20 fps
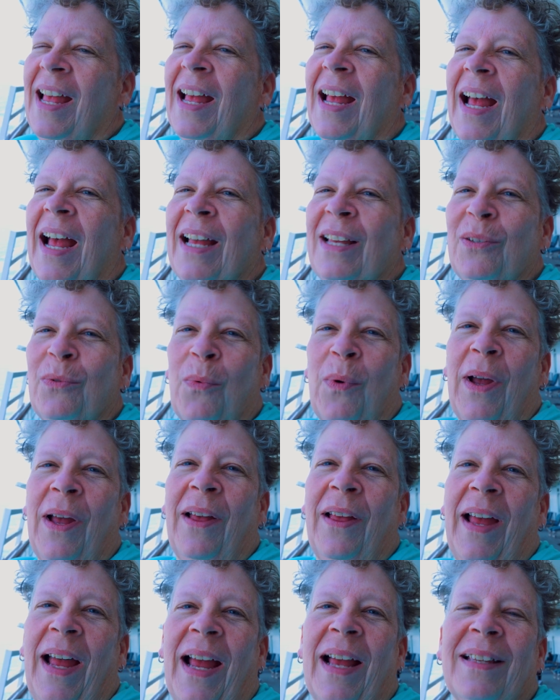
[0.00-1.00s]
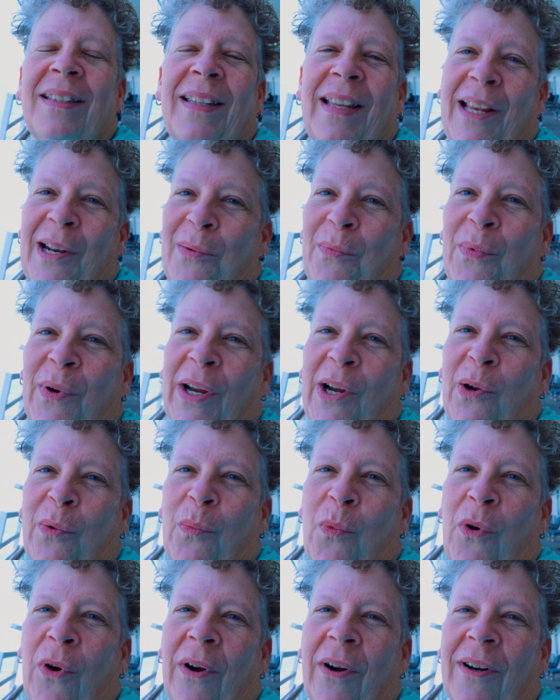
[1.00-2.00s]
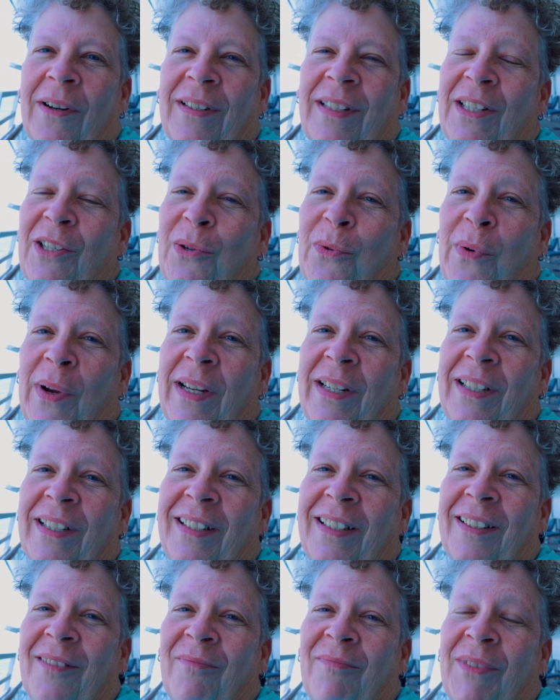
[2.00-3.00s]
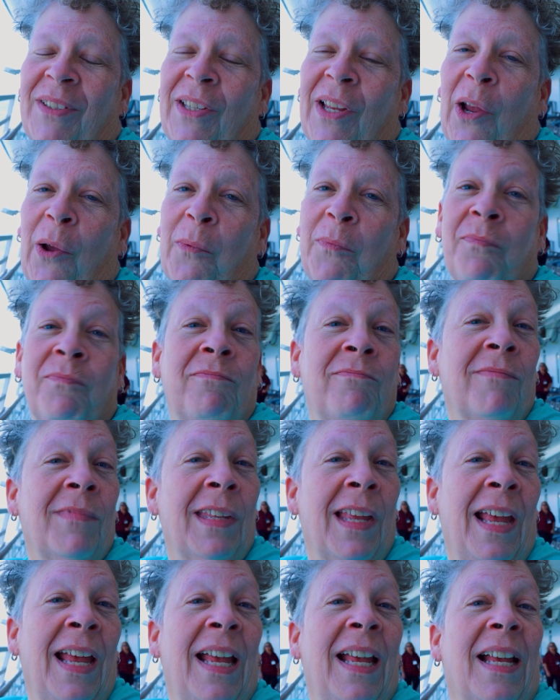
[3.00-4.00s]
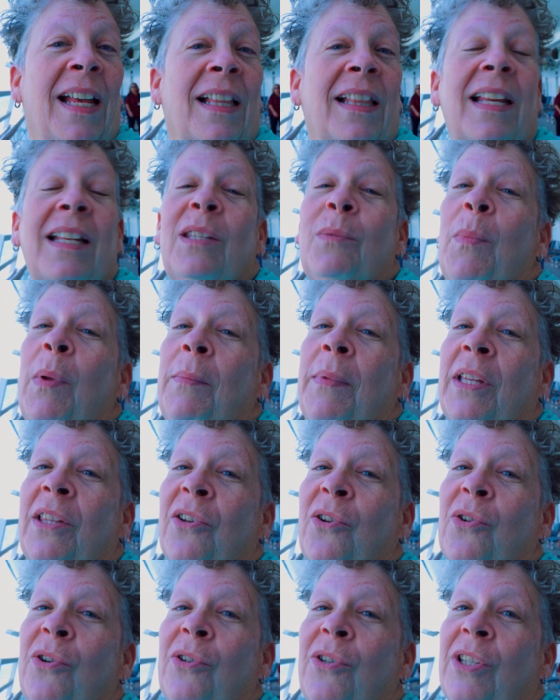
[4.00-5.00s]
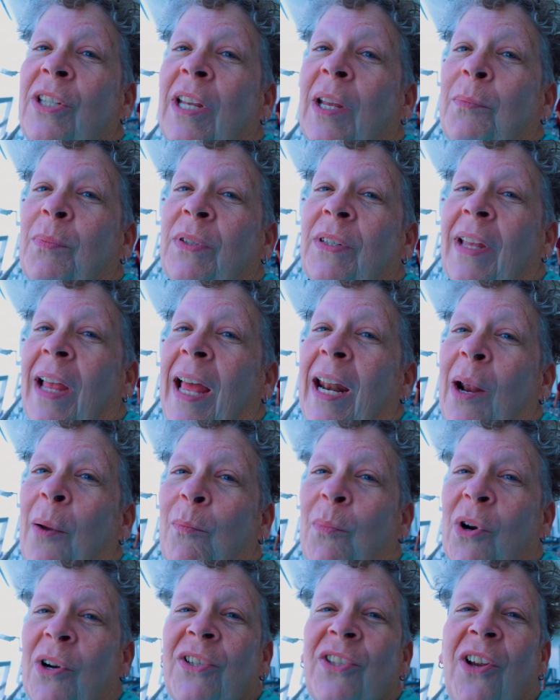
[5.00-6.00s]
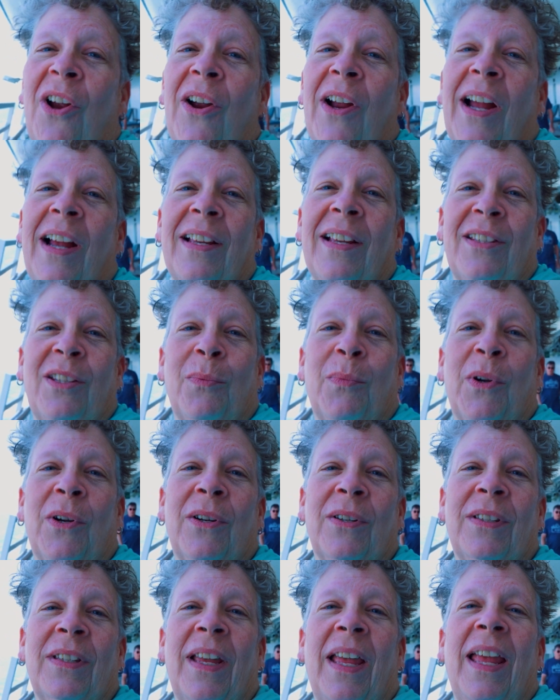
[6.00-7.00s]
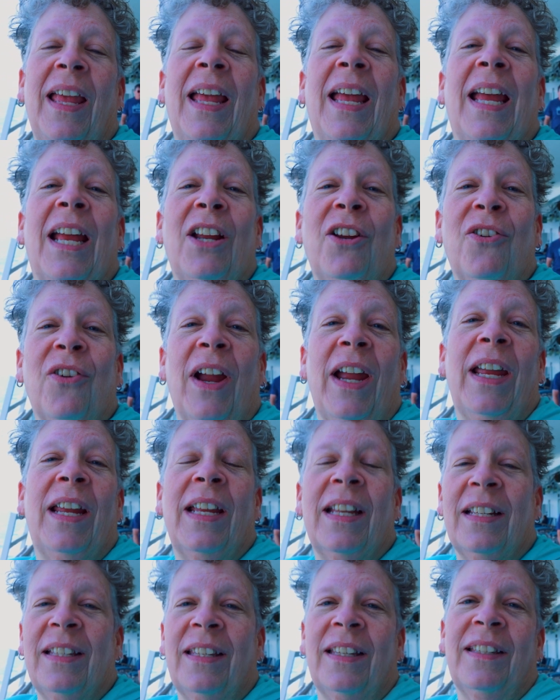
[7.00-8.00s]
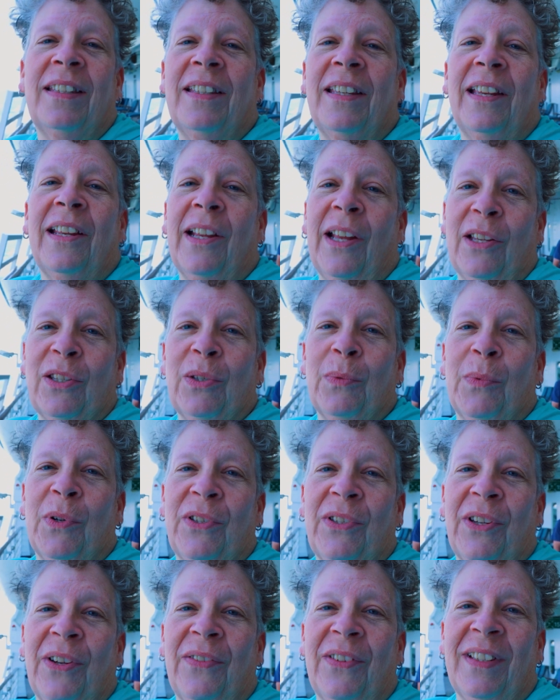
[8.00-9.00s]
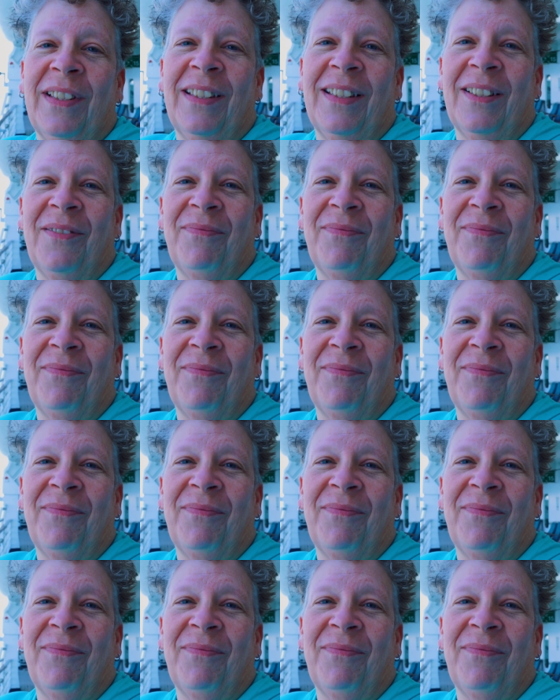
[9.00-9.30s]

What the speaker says: as well as in a brick or mortar situation. So let's mimic the cruise ships and immerse our customers in great, consistent customer service.